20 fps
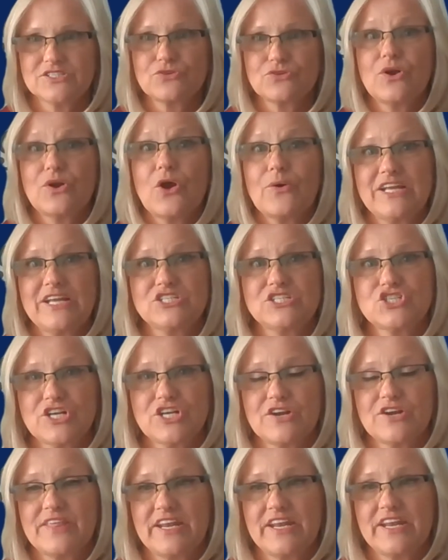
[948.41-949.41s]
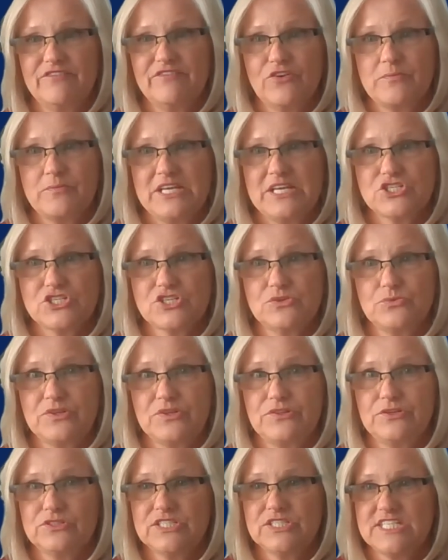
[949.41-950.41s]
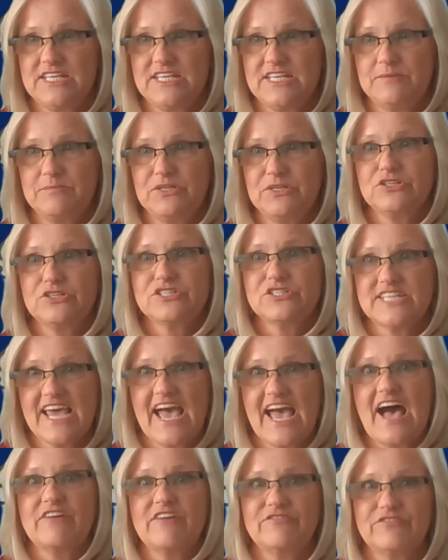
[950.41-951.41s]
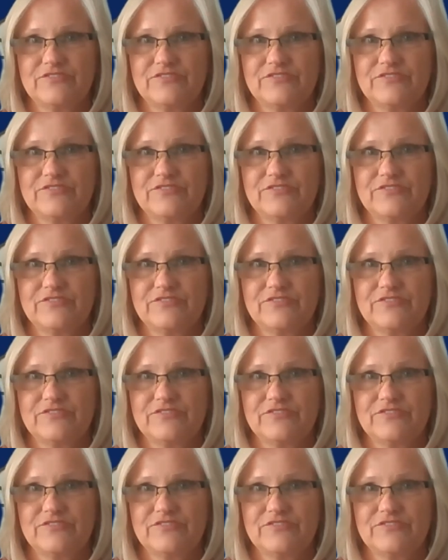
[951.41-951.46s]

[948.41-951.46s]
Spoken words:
grow and share that information with your team and your staff.